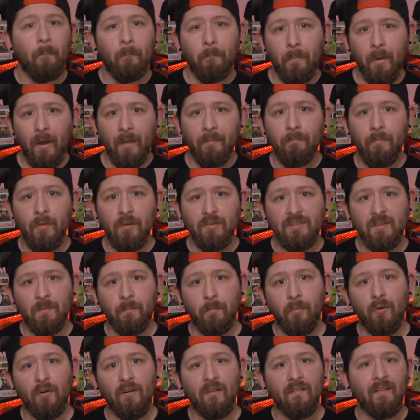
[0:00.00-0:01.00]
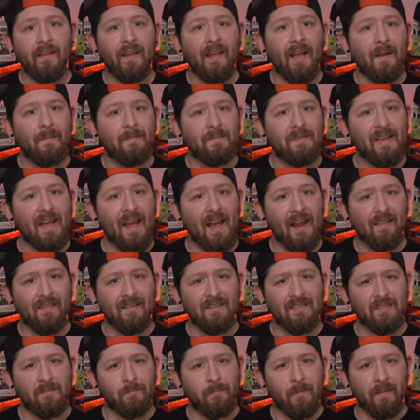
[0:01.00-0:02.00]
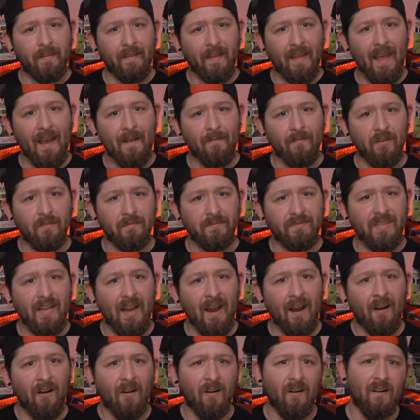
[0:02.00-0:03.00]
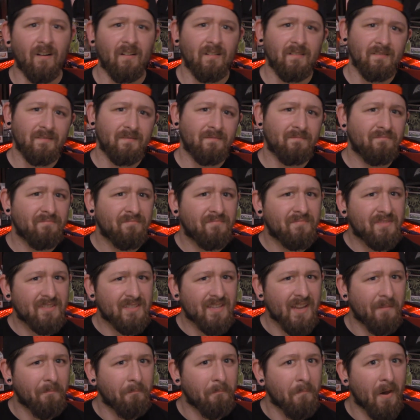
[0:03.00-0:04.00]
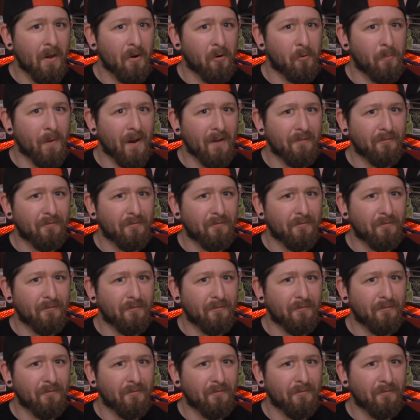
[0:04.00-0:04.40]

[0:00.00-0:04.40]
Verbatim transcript: But most importantly, I'm Zach, this has been the Cavern of Terror. Stay metal my